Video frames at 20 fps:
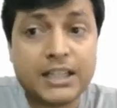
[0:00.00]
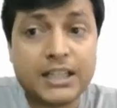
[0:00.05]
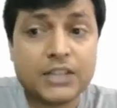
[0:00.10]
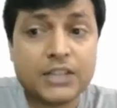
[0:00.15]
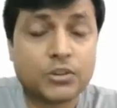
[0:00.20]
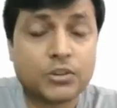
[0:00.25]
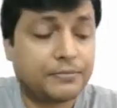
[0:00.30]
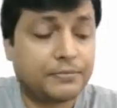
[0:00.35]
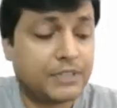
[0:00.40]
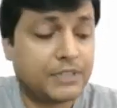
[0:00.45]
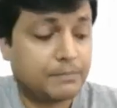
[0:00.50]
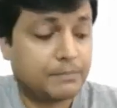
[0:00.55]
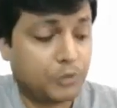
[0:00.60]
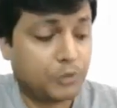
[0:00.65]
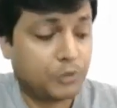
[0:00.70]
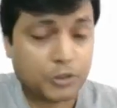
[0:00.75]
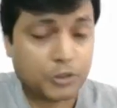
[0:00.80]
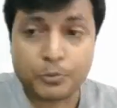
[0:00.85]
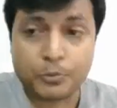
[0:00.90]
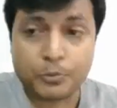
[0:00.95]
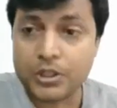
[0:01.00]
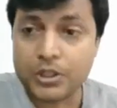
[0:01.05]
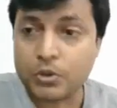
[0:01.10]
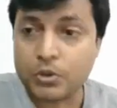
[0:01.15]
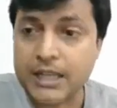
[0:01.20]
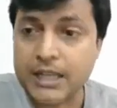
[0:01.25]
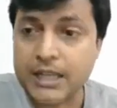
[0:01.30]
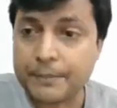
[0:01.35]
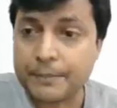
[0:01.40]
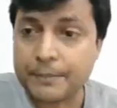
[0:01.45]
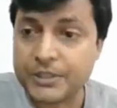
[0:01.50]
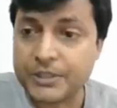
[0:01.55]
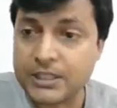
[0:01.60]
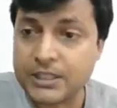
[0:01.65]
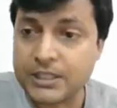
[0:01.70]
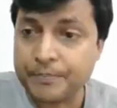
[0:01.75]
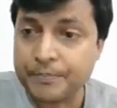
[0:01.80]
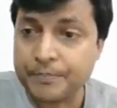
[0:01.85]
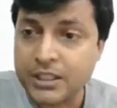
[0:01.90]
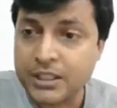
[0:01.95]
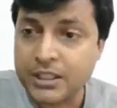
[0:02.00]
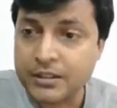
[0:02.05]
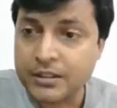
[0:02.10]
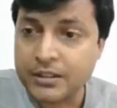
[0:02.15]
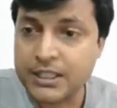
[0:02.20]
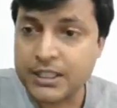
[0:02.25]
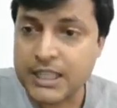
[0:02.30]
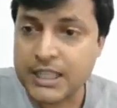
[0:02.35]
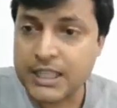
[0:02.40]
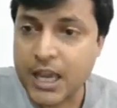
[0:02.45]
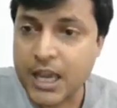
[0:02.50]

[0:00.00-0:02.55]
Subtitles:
But in case of diplospory, what happens?